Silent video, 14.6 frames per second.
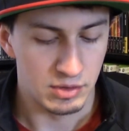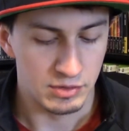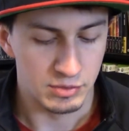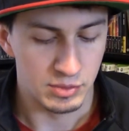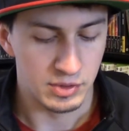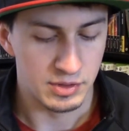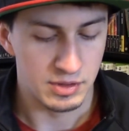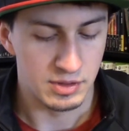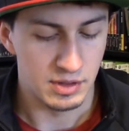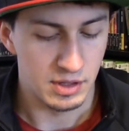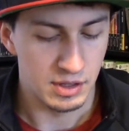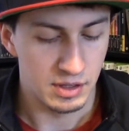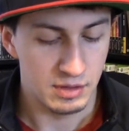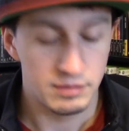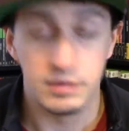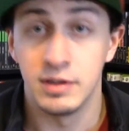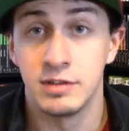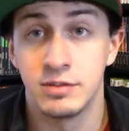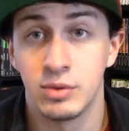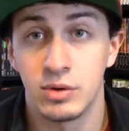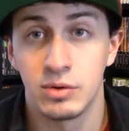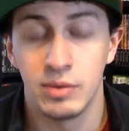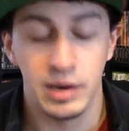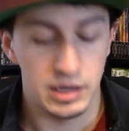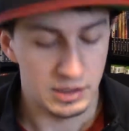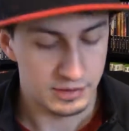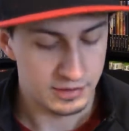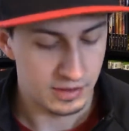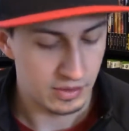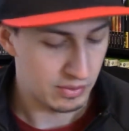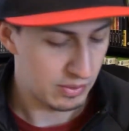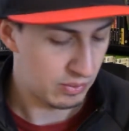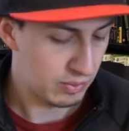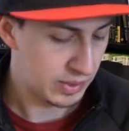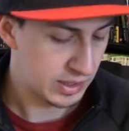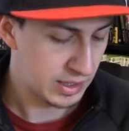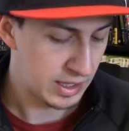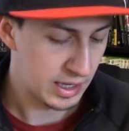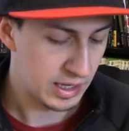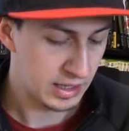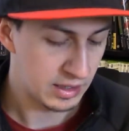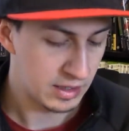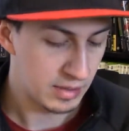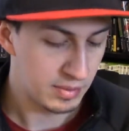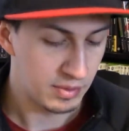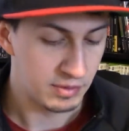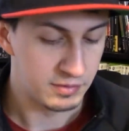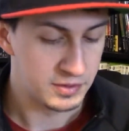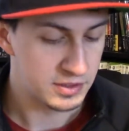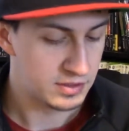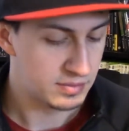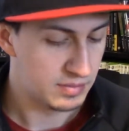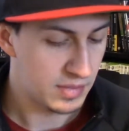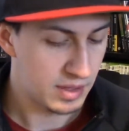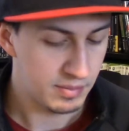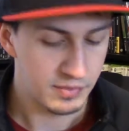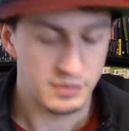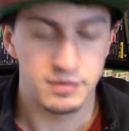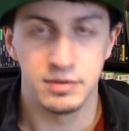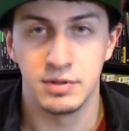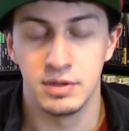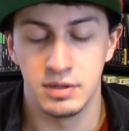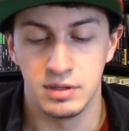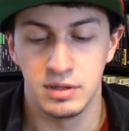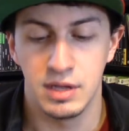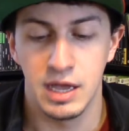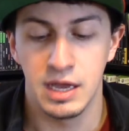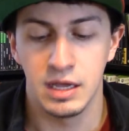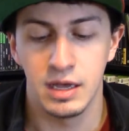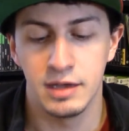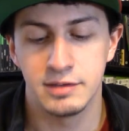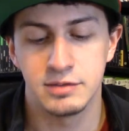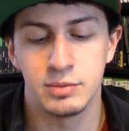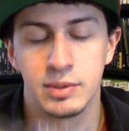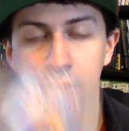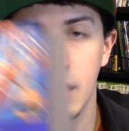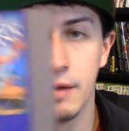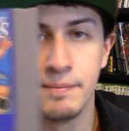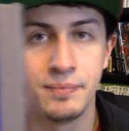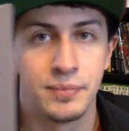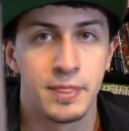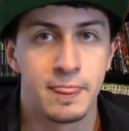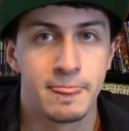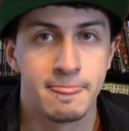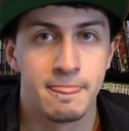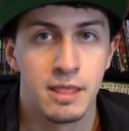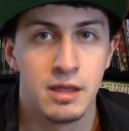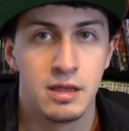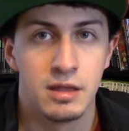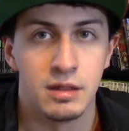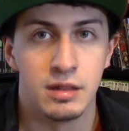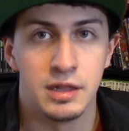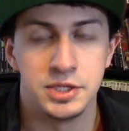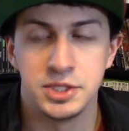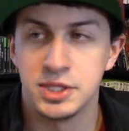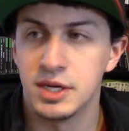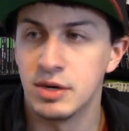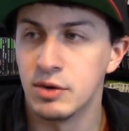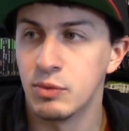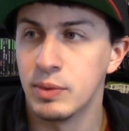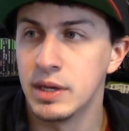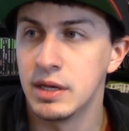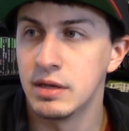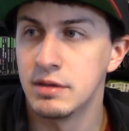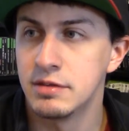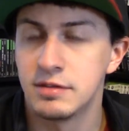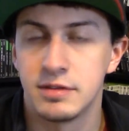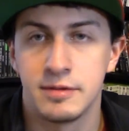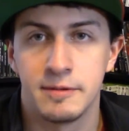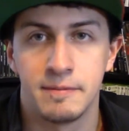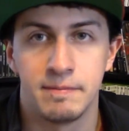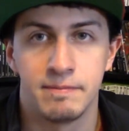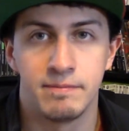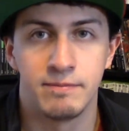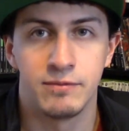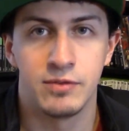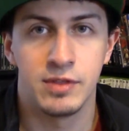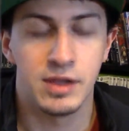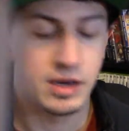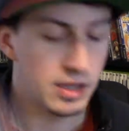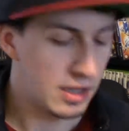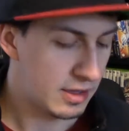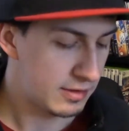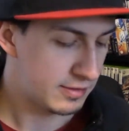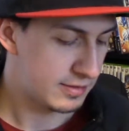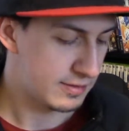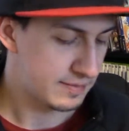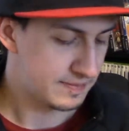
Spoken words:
worth of in-store credit. So we got a couple of shmups for the NES. We got Legendary Wings for the NES,